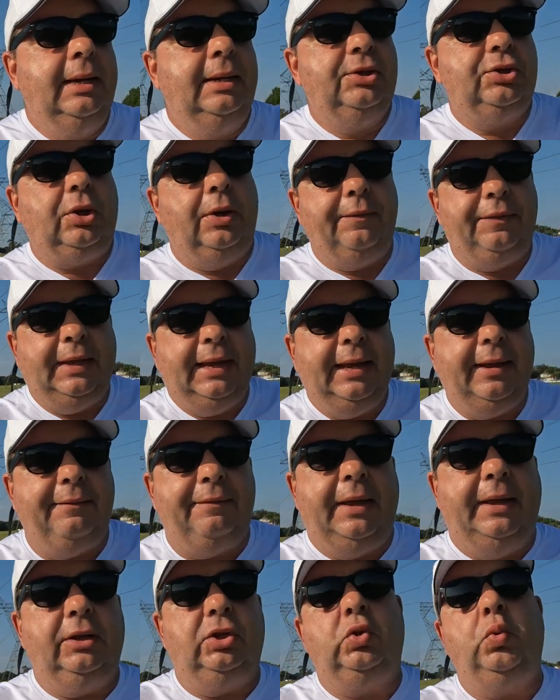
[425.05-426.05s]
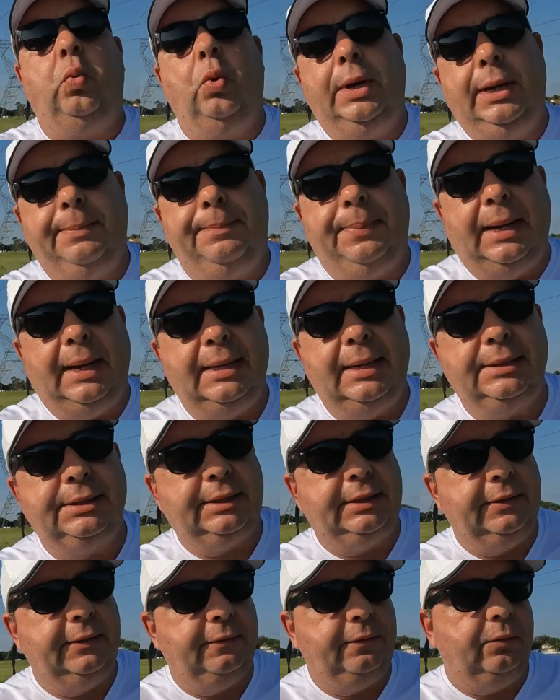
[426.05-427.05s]
So if they have like 20
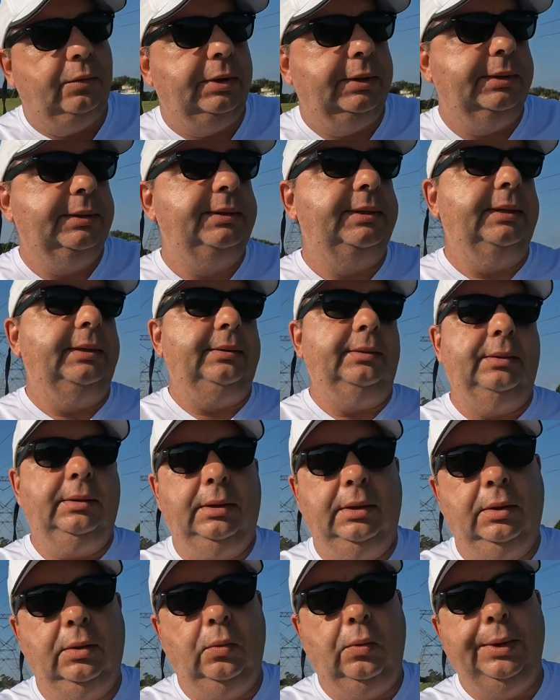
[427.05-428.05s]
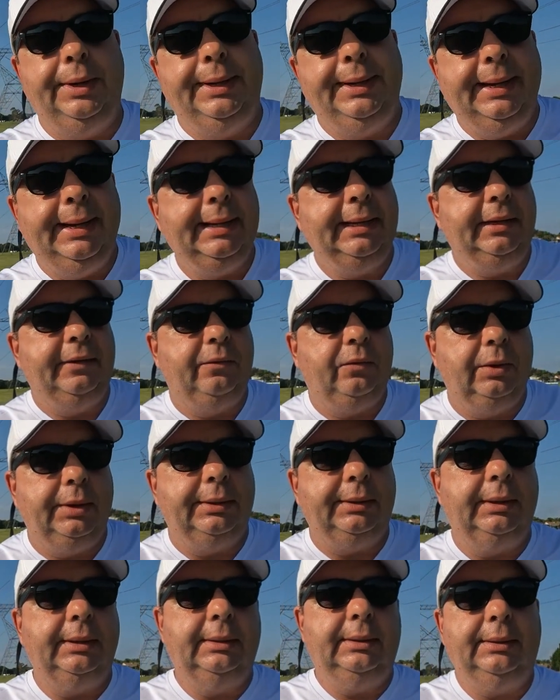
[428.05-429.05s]
positive ones and one negative
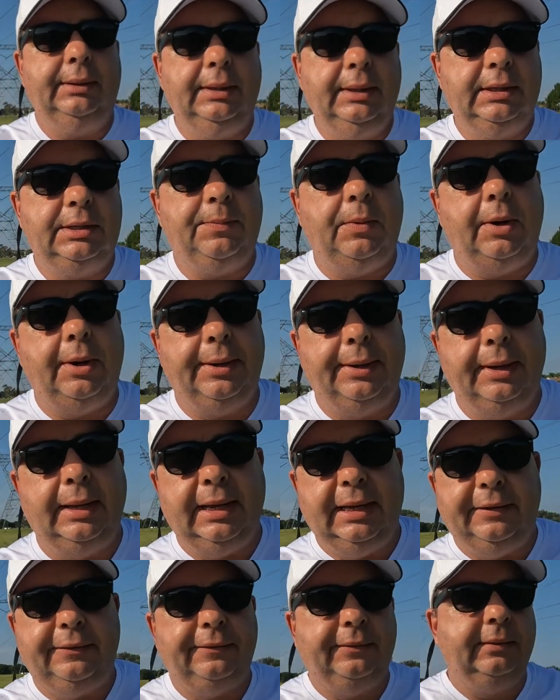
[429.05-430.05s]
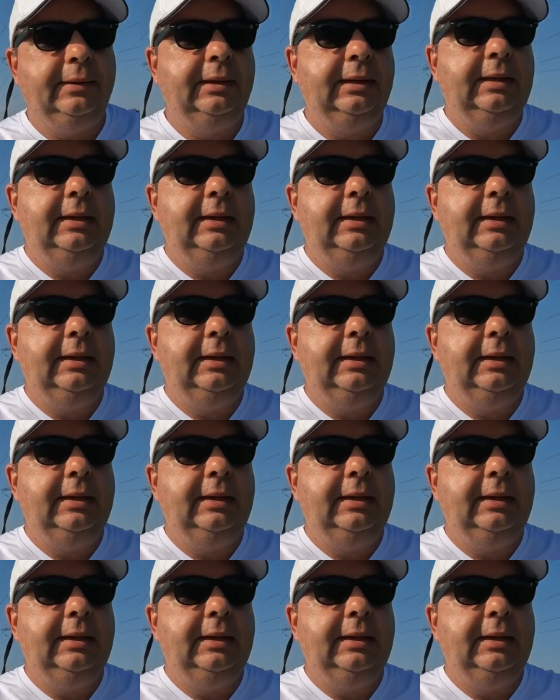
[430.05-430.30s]
one, it's part of life.